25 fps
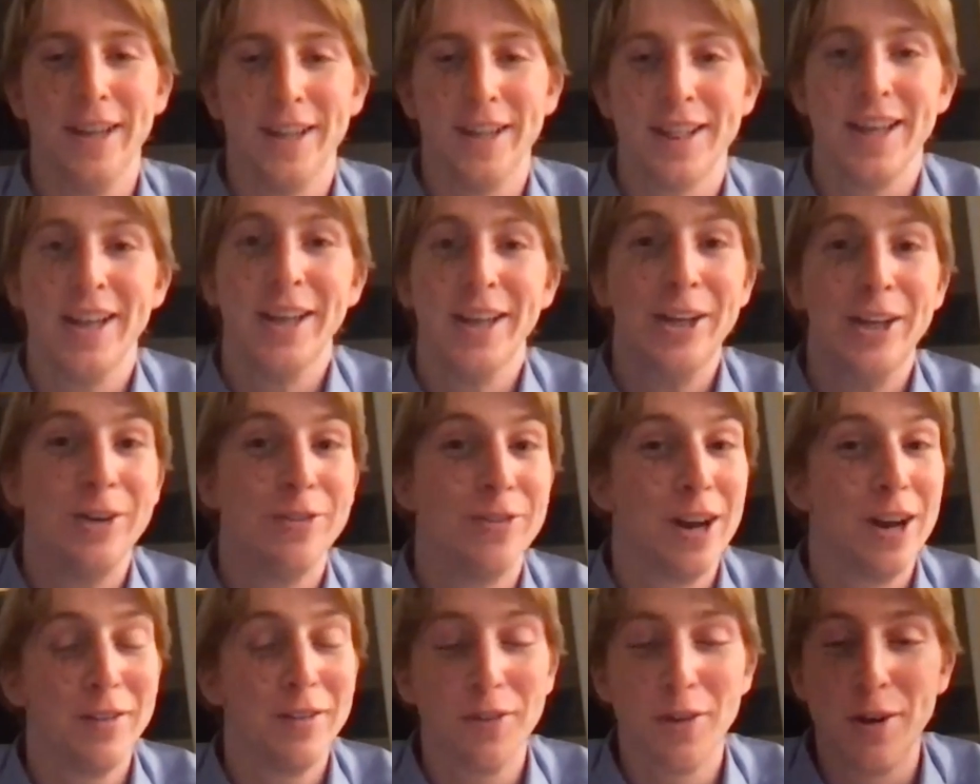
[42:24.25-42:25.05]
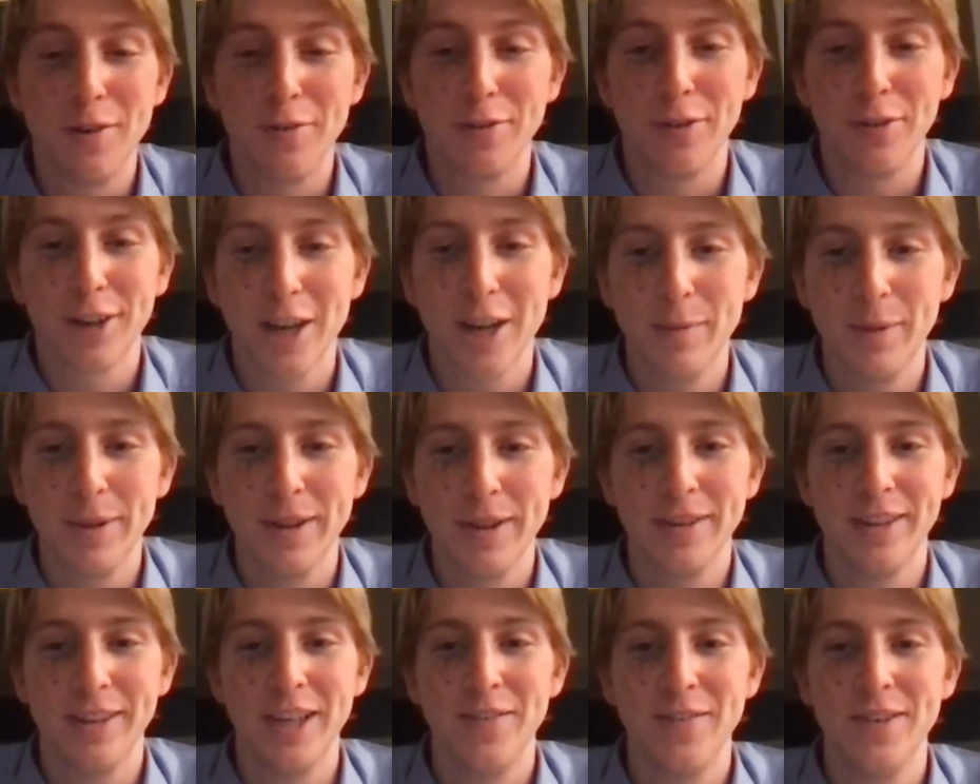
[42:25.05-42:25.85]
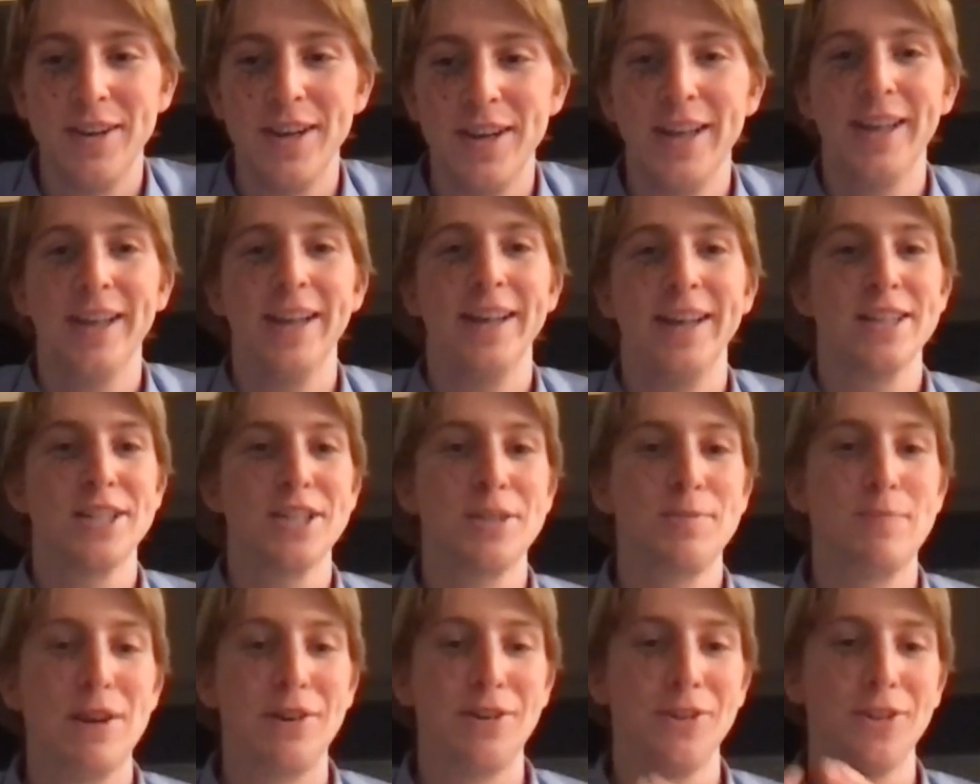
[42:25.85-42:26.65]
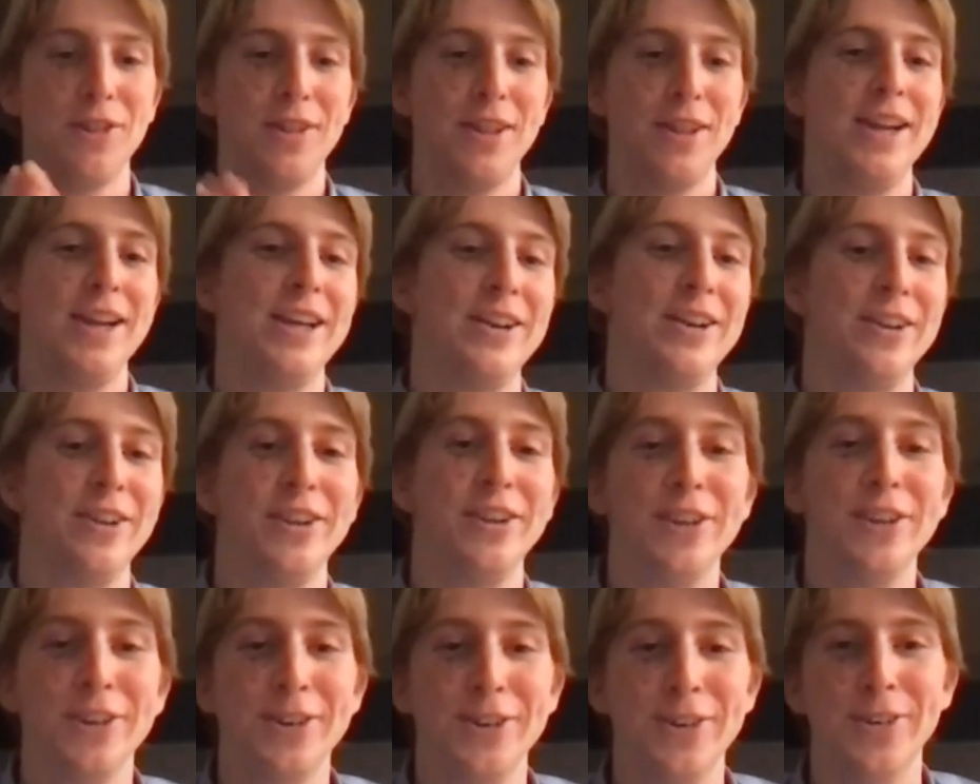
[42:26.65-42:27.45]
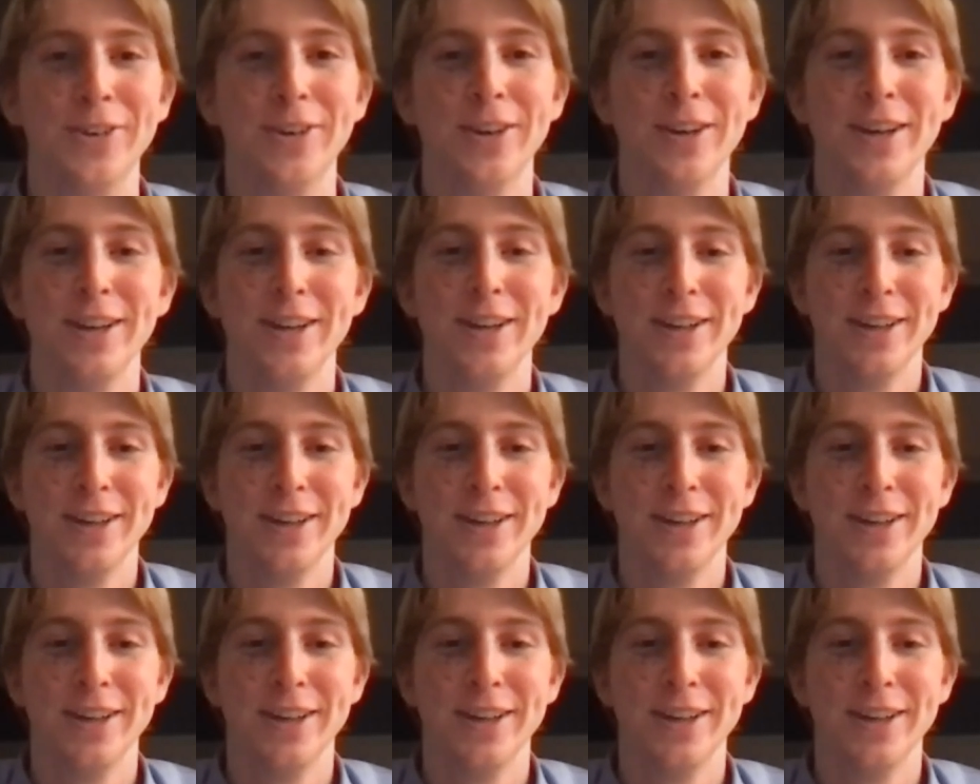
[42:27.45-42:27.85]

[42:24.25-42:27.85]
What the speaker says: thank you to everyone for coming this evening, and a special thank you to you,